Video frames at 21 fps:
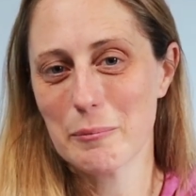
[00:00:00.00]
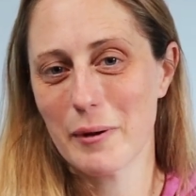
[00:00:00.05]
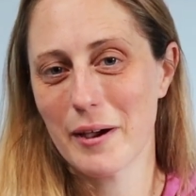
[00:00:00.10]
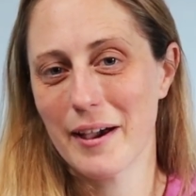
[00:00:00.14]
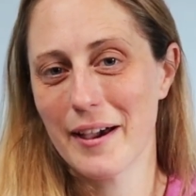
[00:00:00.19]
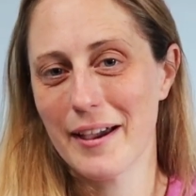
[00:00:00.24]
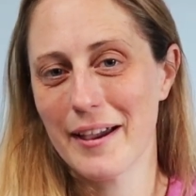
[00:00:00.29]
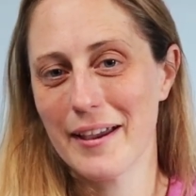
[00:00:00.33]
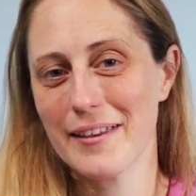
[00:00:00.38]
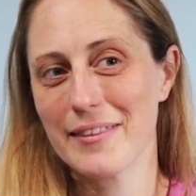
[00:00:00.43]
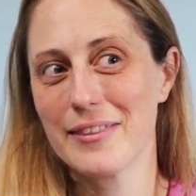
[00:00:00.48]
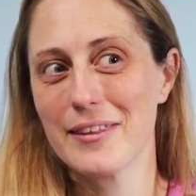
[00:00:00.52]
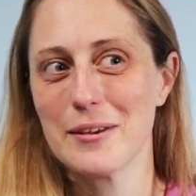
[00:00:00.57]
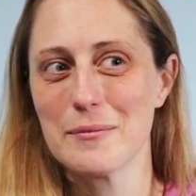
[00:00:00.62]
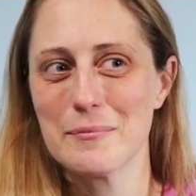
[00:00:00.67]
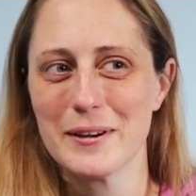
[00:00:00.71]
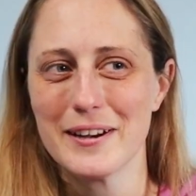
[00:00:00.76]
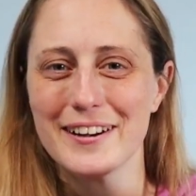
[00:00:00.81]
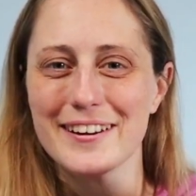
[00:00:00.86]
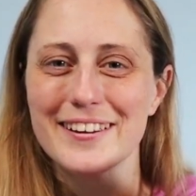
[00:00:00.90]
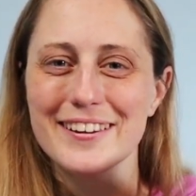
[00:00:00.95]
by the
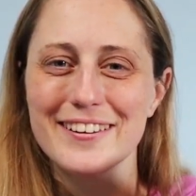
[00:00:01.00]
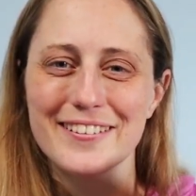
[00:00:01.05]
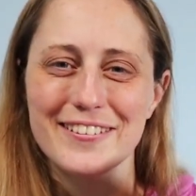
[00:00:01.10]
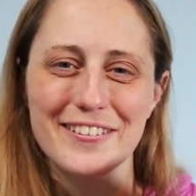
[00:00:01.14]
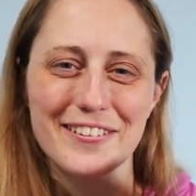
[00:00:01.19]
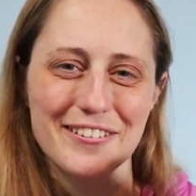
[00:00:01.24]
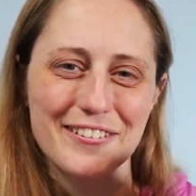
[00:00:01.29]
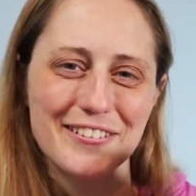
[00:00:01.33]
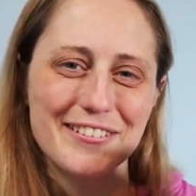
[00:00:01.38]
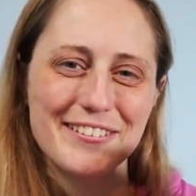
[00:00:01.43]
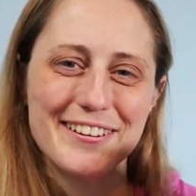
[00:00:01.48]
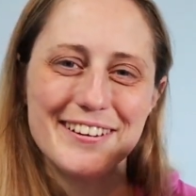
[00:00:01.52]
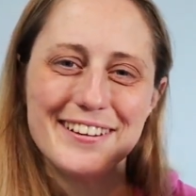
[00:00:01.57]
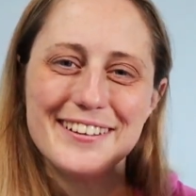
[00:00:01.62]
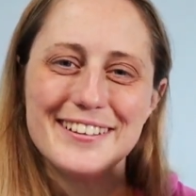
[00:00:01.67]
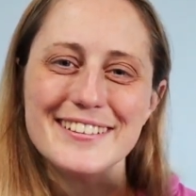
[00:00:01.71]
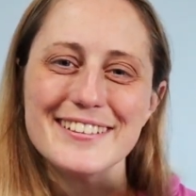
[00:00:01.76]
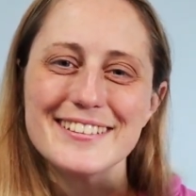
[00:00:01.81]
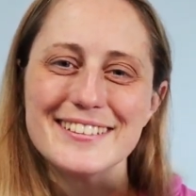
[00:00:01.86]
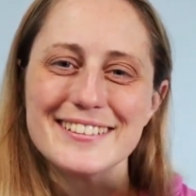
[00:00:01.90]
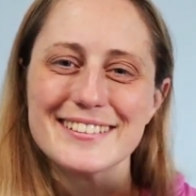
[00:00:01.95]
American Girl
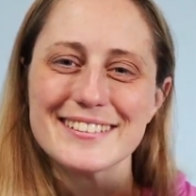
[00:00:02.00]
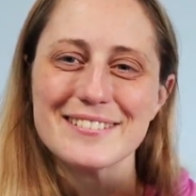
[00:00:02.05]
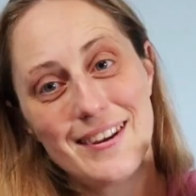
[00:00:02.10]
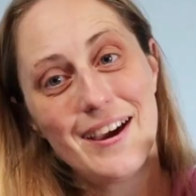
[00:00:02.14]
dolls.